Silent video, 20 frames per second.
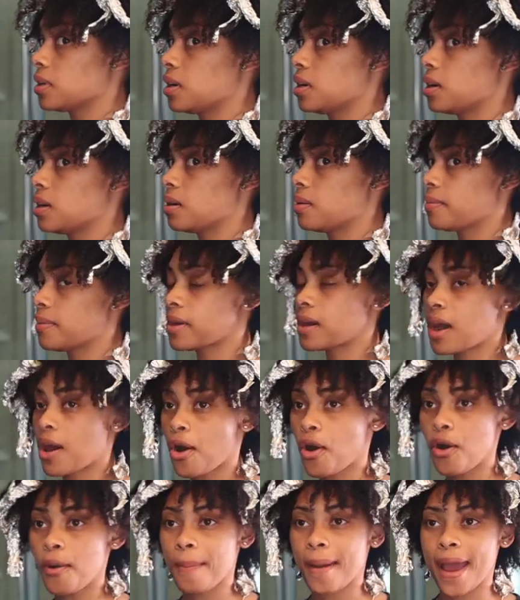I
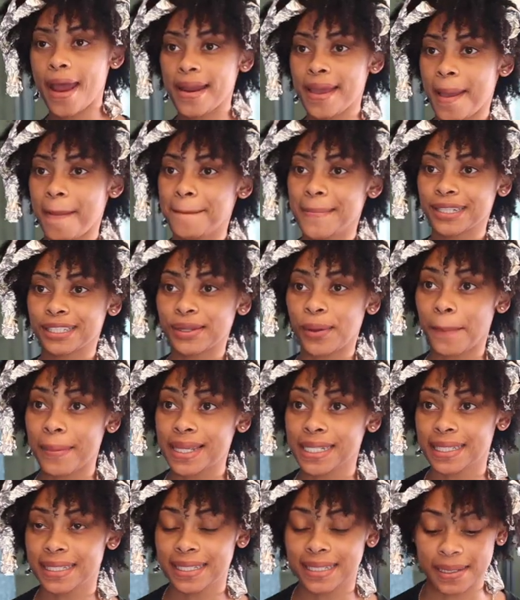hope I didn't miss no
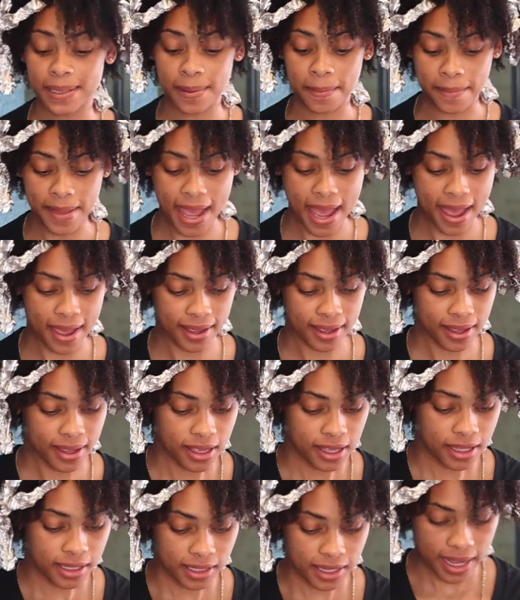pieces in the back,
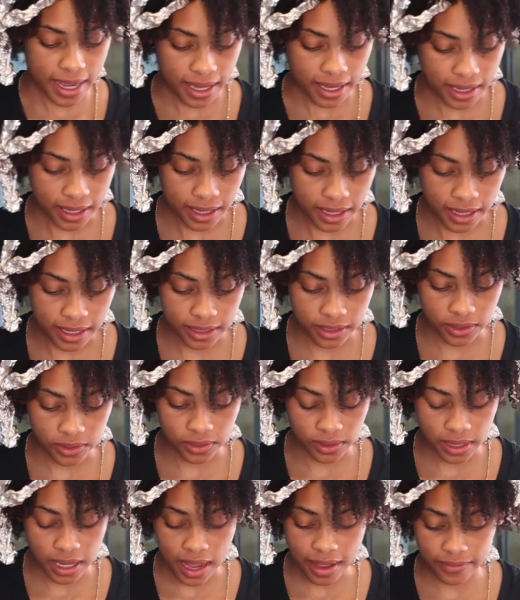like, and it's
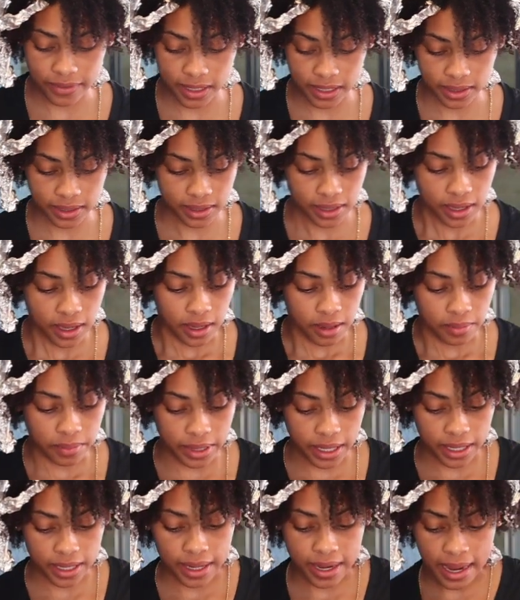gonna look obvious.
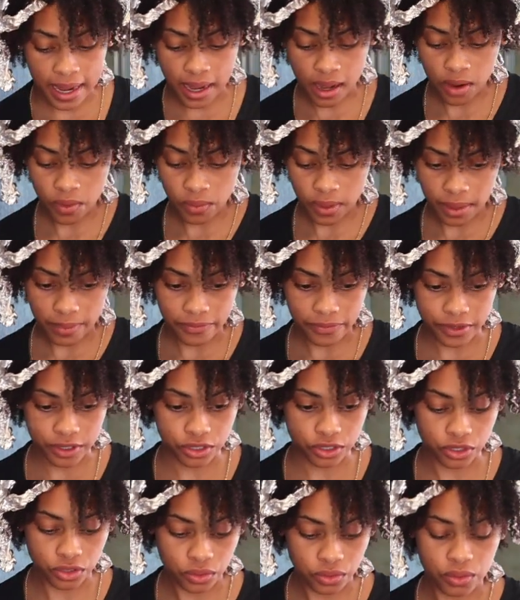But now what I'm
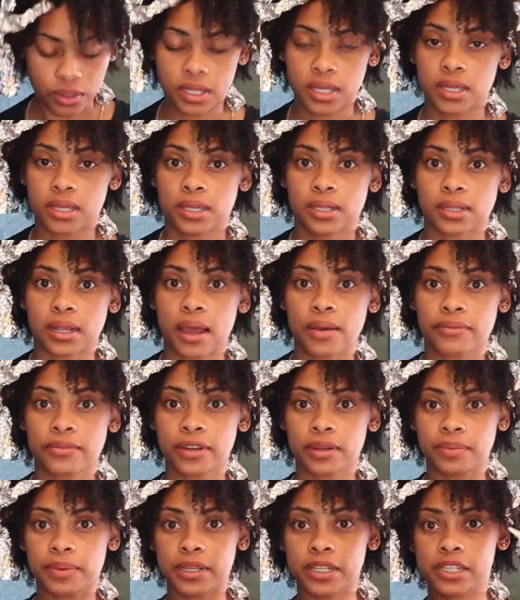gonna do is I'm
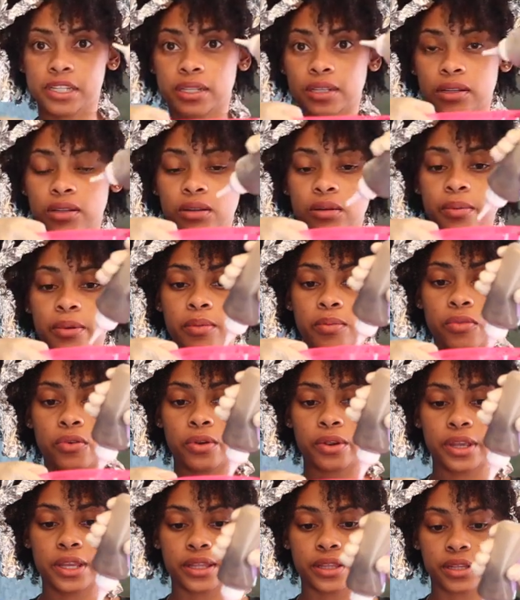gonna put just a little bit
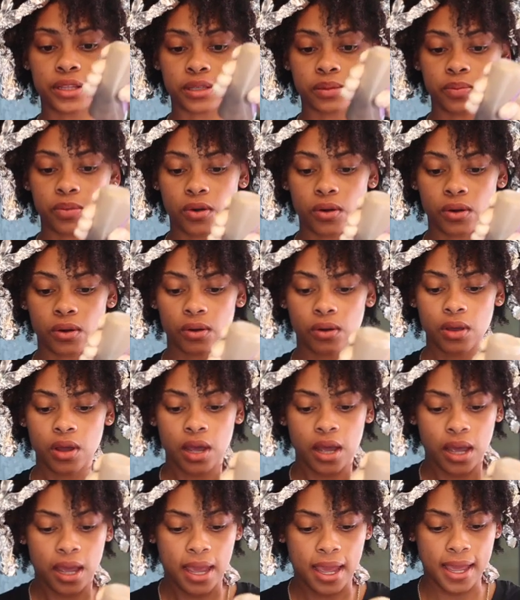more in this bowl,
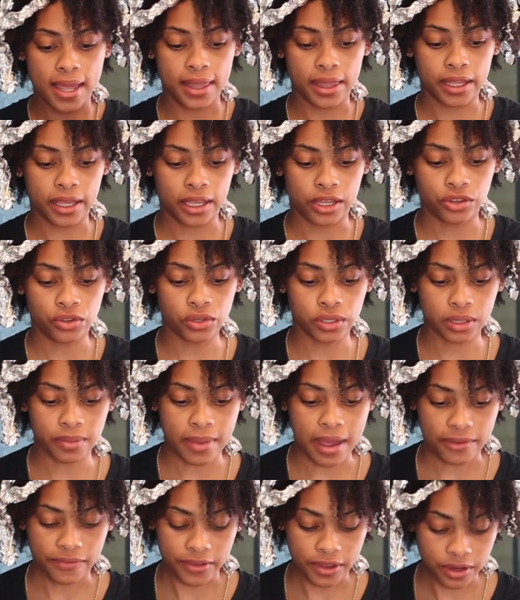and then using
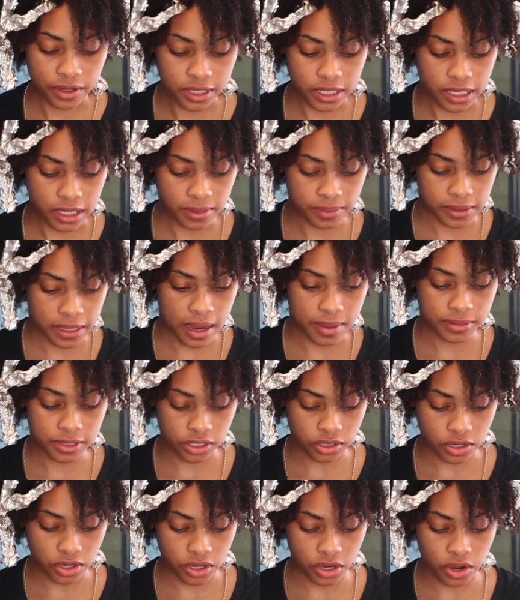my fingertips, I'm
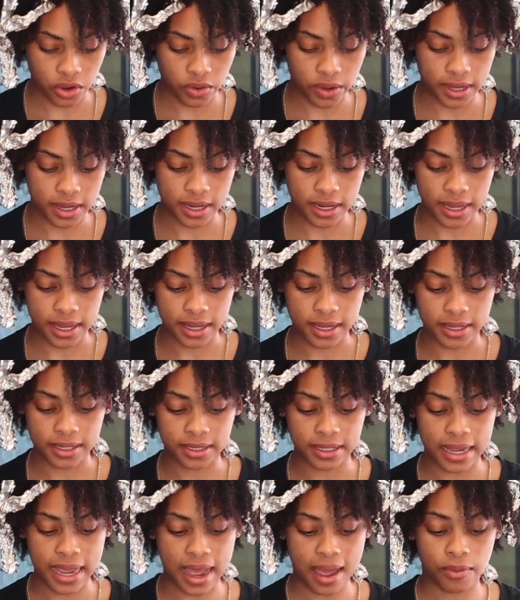just gonna go in
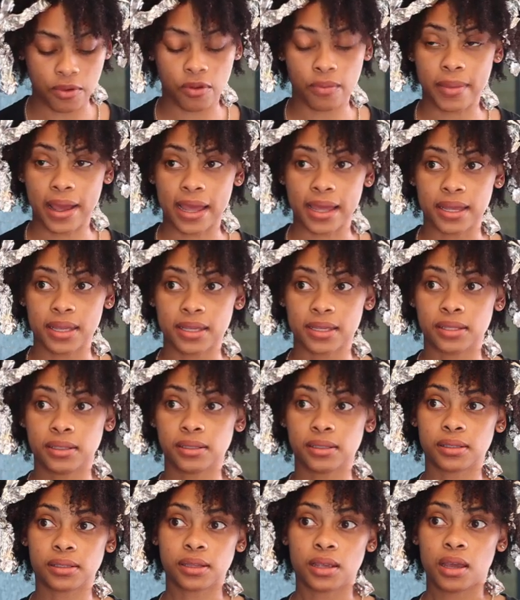and dab on my
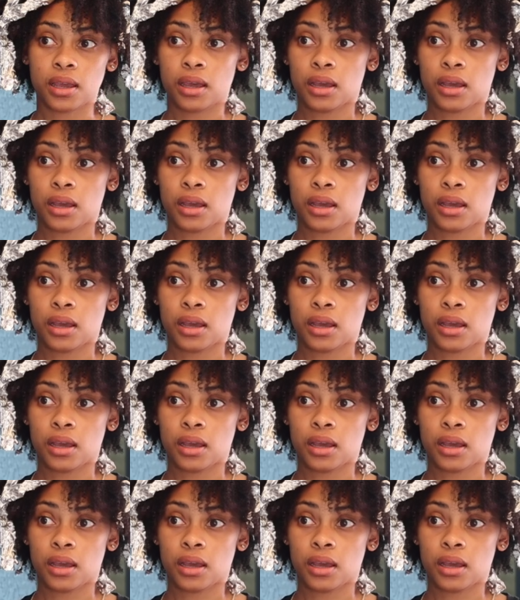ends